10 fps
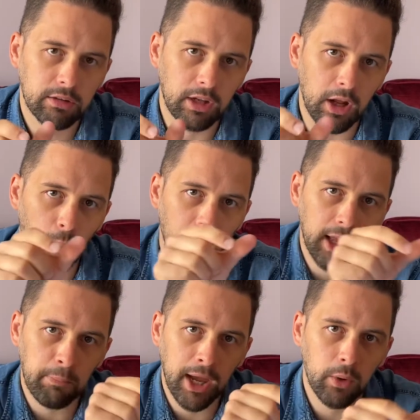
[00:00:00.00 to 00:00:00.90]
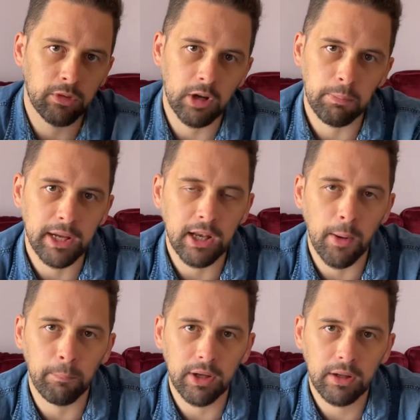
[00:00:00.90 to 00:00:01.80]
working backwards on a big
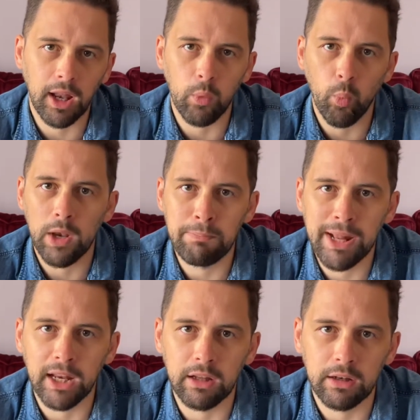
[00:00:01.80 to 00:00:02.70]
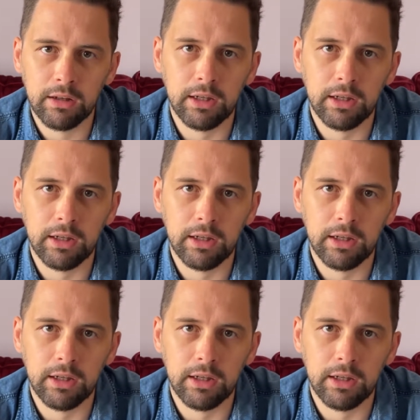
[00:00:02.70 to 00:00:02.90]
number, like 1 million